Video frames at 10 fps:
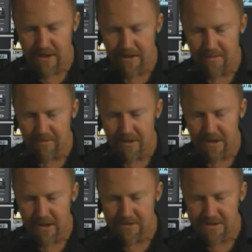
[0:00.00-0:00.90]
I'm going to
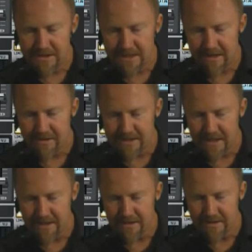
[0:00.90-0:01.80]
close this down a
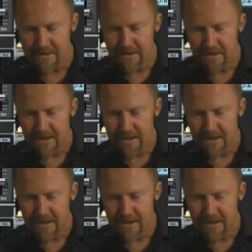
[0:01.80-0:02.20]
second,